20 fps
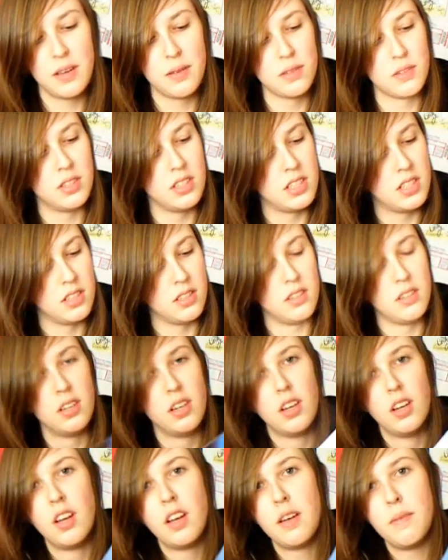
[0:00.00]
I'm going
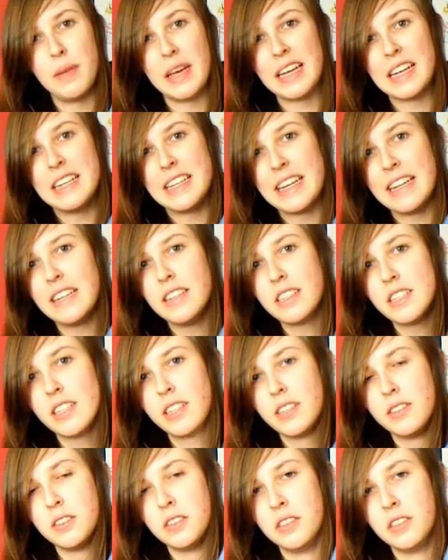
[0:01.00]
to make a dent
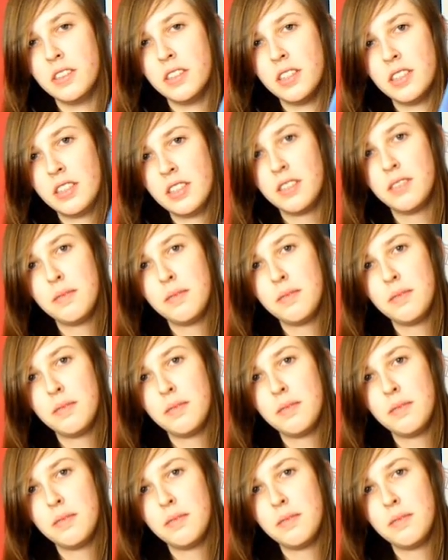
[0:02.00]
on